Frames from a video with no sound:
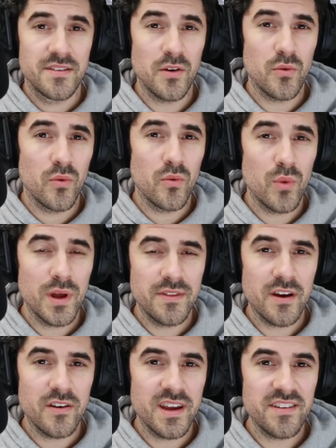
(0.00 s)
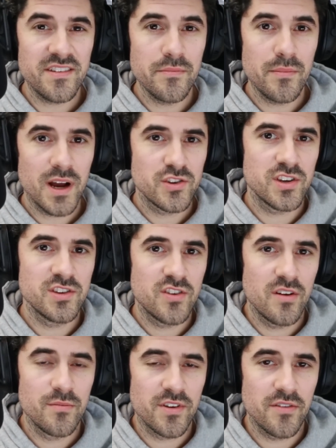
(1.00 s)
So when there isn't much in
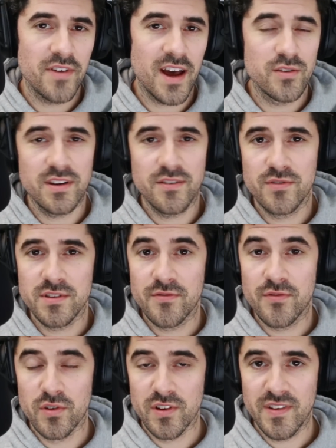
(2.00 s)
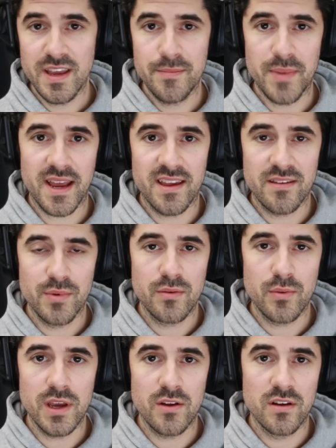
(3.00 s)
terms of how different the force feedback is
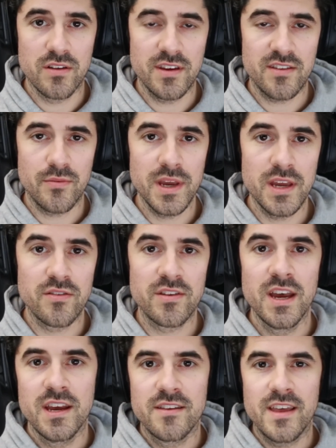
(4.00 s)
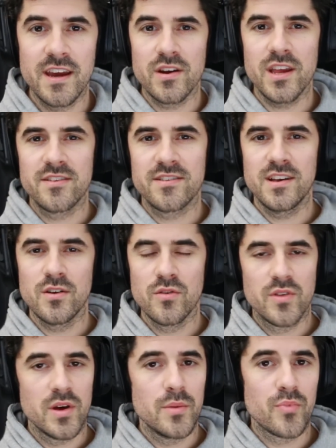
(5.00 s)
between all of these wheels, there is
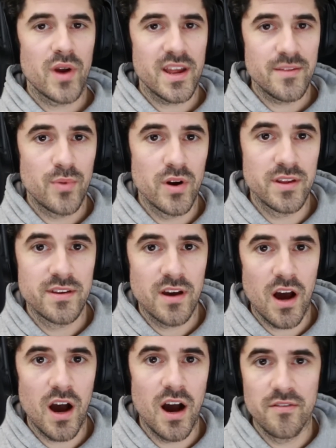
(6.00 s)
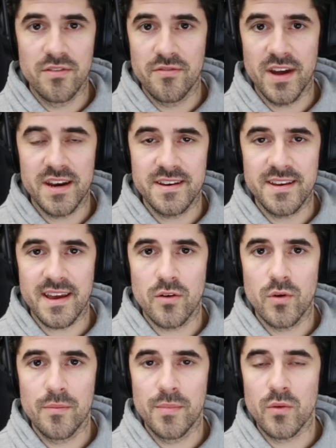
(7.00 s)
still the price point of the Fanatec
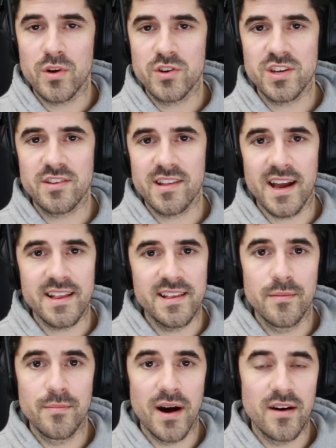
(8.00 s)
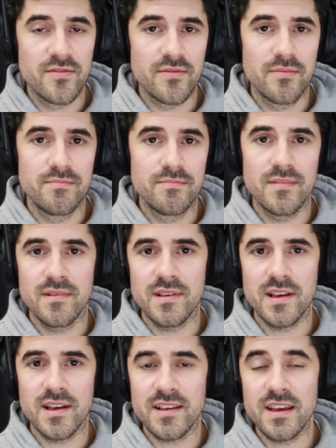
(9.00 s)
equipment, which is slightly above
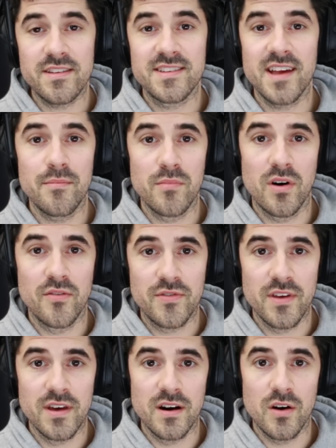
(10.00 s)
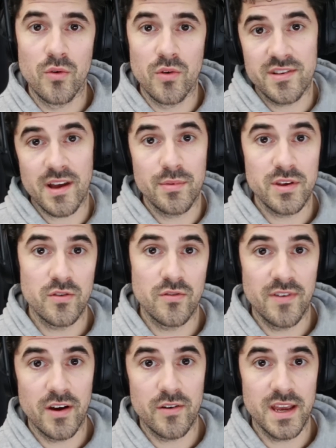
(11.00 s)
at least some of the OSW
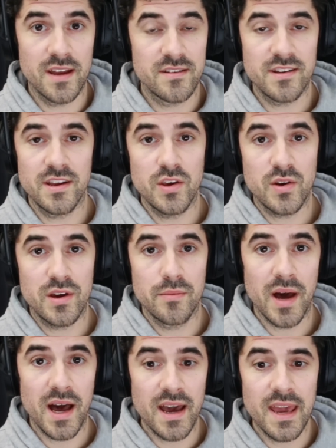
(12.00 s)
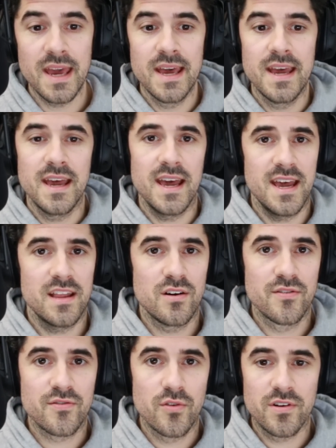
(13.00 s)
variants that you can buy. And
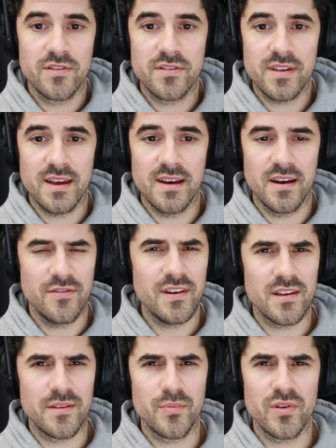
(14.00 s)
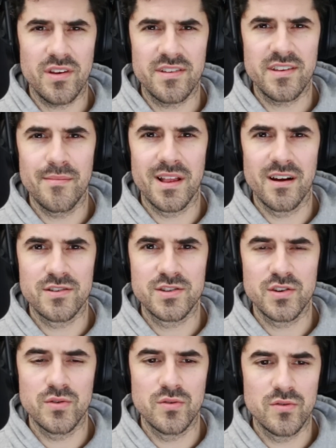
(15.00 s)
of course, I think it's pretty similar
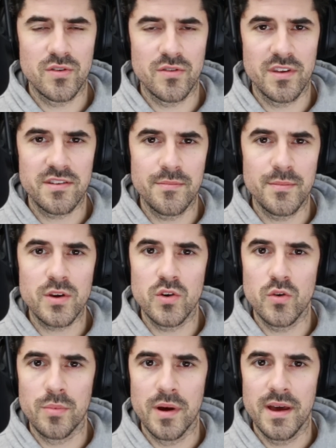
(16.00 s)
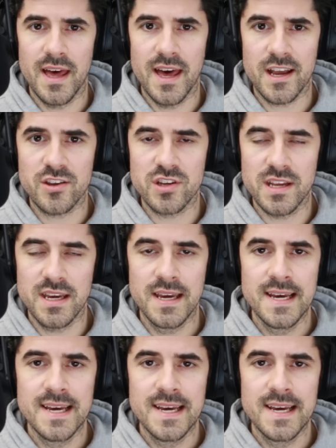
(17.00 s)
to the Simracing, actually.